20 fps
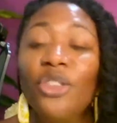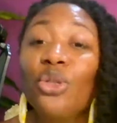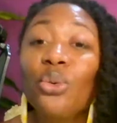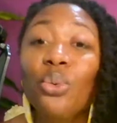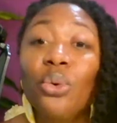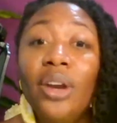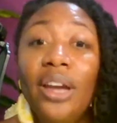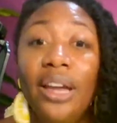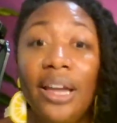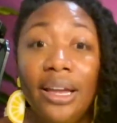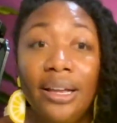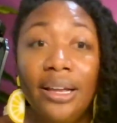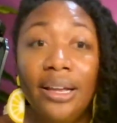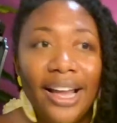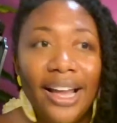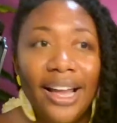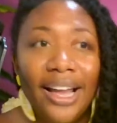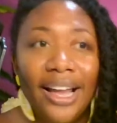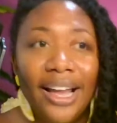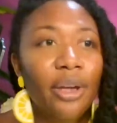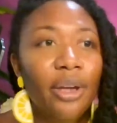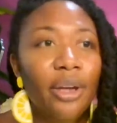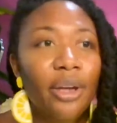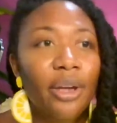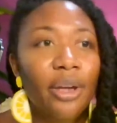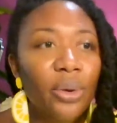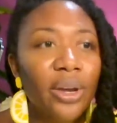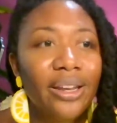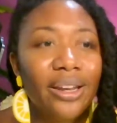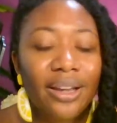3. Actually, give me a
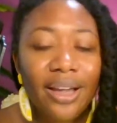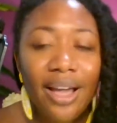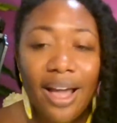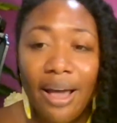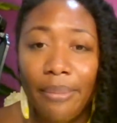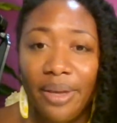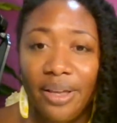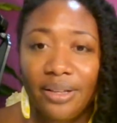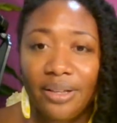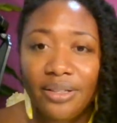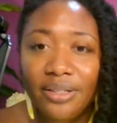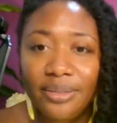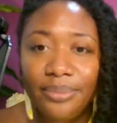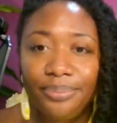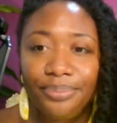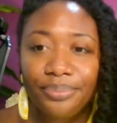3 in the comments.